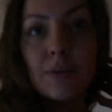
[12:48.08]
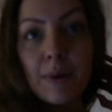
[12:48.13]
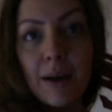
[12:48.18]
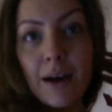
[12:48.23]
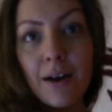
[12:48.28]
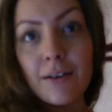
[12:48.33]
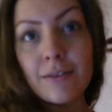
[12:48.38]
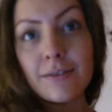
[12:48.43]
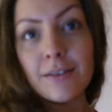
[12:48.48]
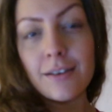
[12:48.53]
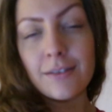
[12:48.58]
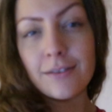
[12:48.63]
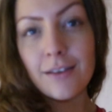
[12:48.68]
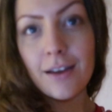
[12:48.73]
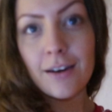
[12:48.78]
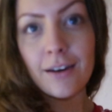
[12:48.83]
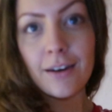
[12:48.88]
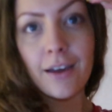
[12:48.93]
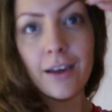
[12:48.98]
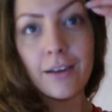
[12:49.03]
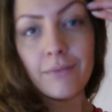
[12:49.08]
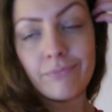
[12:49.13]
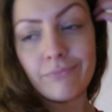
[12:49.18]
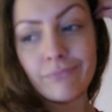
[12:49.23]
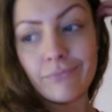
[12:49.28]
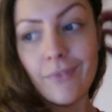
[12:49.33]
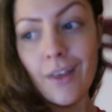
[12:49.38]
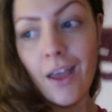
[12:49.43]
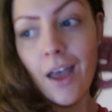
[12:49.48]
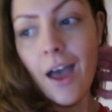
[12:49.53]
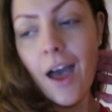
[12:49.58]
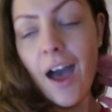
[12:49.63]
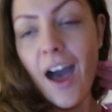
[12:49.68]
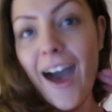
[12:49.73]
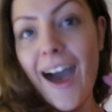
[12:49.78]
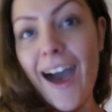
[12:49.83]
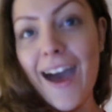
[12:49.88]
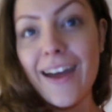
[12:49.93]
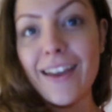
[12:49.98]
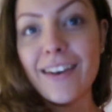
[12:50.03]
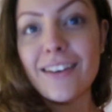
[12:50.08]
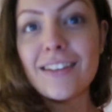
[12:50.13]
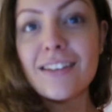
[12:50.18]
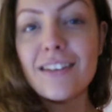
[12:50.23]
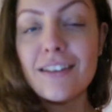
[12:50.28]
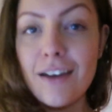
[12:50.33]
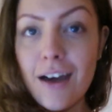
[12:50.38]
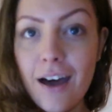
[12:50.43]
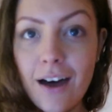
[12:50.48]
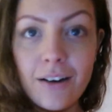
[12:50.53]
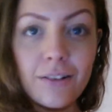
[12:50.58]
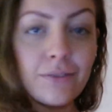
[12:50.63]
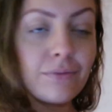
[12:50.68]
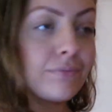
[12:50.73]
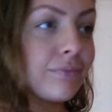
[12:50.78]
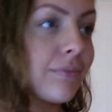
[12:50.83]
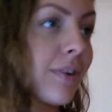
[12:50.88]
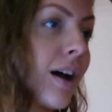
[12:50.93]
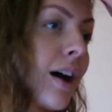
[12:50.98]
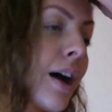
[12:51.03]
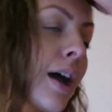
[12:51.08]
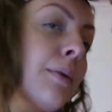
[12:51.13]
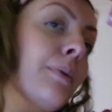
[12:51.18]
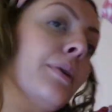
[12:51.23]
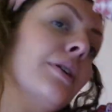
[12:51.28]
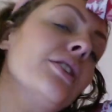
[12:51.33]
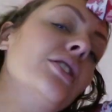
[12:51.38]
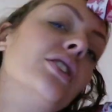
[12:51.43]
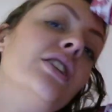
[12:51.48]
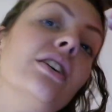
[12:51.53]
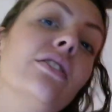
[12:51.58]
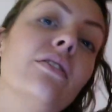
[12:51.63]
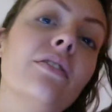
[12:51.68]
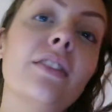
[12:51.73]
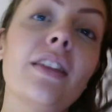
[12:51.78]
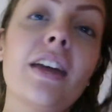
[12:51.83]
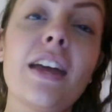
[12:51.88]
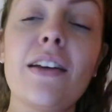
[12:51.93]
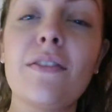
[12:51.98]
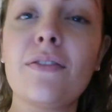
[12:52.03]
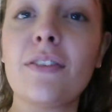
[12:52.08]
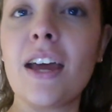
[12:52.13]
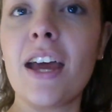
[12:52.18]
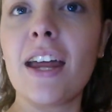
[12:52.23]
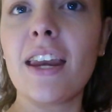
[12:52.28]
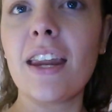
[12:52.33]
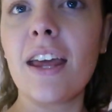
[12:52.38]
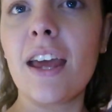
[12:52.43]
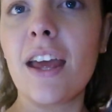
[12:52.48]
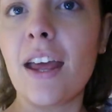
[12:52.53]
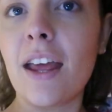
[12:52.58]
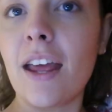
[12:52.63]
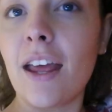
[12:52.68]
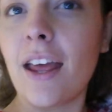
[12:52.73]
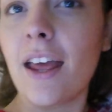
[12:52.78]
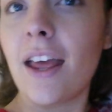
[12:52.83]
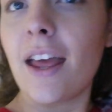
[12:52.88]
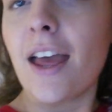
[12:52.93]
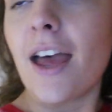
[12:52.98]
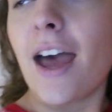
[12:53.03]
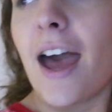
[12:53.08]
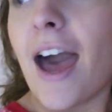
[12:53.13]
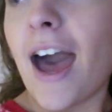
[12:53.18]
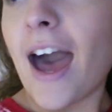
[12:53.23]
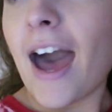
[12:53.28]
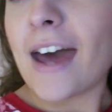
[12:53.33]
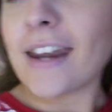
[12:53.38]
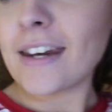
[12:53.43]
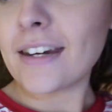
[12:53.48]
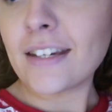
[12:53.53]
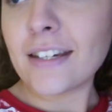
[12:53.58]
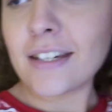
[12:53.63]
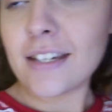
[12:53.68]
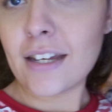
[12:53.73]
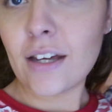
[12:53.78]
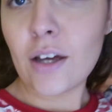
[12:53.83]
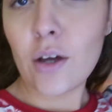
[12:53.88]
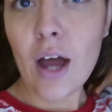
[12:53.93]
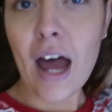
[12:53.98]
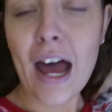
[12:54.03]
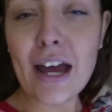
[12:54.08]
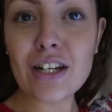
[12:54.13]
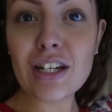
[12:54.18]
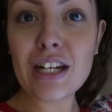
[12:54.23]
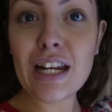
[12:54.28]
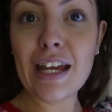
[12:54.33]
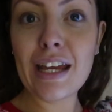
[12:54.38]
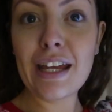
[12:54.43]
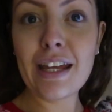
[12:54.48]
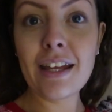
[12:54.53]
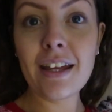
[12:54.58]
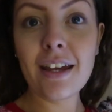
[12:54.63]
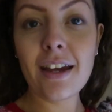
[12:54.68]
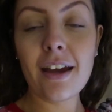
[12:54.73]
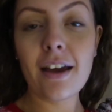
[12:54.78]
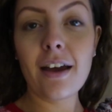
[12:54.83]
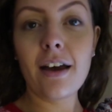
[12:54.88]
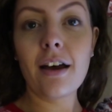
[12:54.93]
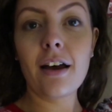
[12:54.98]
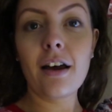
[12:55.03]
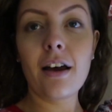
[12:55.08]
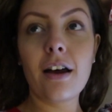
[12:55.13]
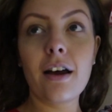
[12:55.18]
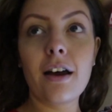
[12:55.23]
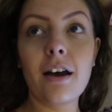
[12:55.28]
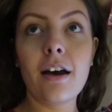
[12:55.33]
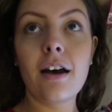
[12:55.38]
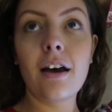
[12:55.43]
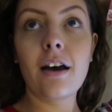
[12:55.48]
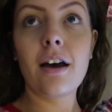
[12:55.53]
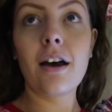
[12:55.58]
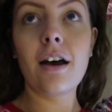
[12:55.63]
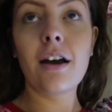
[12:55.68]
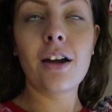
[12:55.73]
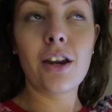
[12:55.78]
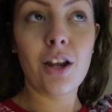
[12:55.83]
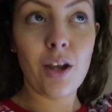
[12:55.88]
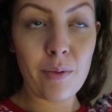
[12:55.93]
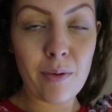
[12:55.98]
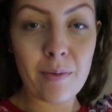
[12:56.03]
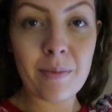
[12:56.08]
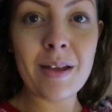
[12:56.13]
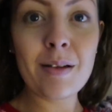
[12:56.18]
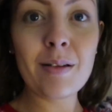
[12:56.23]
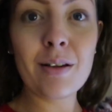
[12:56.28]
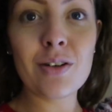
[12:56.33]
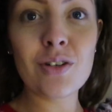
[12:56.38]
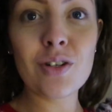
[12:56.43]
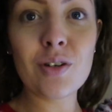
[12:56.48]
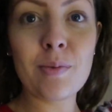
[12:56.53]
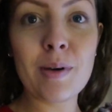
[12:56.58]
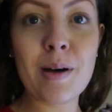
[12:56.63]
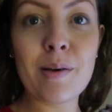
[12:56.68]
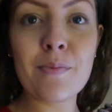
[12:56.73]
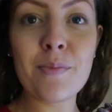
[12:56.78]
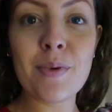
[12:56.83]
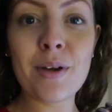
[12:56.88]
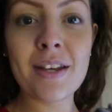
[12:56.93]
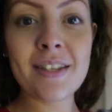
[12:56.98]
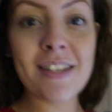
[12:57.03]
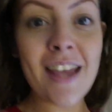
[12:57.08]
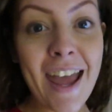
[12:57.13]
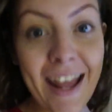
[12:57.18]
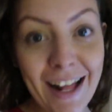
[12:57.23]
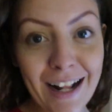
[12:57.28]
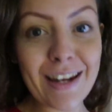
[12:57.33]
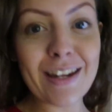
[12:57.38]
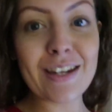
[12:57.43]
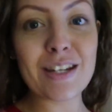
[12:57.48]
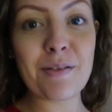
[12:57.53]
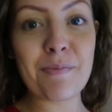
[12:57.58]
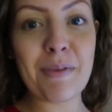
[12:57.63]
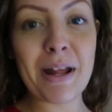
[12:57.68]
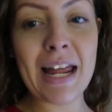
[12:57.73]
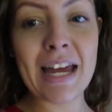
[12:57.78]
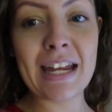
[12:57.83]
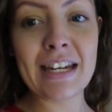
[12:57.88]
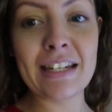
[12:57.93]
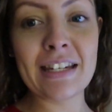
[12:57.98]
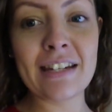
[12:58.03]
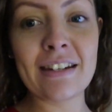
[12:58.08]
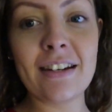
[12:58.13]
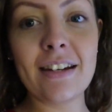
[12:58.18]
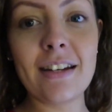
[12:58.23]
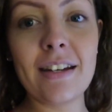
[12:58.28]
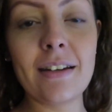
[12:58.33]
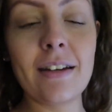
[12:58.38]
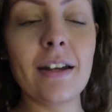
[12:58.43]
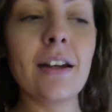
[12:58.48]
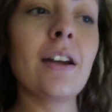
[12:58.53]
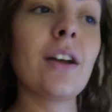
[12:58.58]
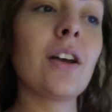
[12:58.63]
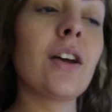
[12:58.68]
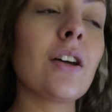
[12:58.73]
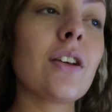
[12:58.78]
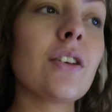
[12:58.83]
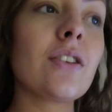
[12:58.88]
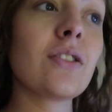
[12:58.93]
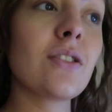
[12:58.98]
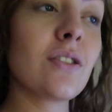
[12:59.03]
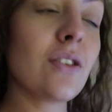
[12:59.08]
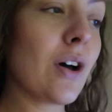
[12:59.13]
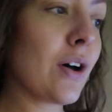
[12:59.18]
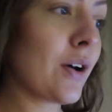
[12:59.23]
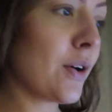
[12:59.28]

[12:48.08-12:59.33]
smells insane in here and now I'm going to chill for the evening and actually I'm going to go put my England top on because England are playing tonight so